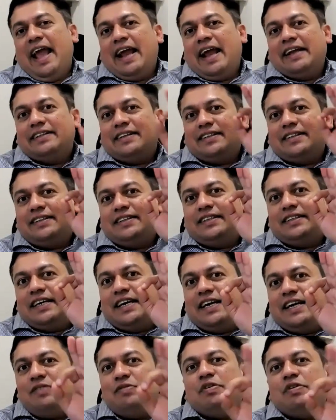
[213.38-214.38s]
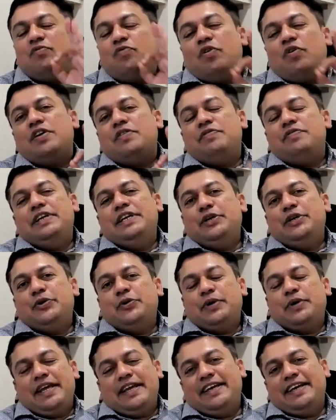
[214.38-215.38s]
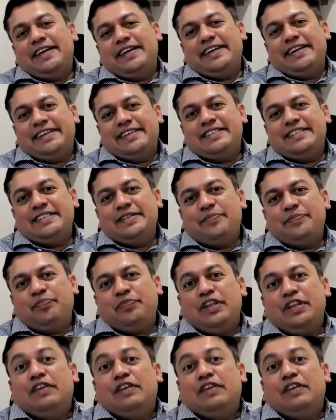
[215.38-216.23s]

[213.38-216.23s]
And the third one, what we need to take care is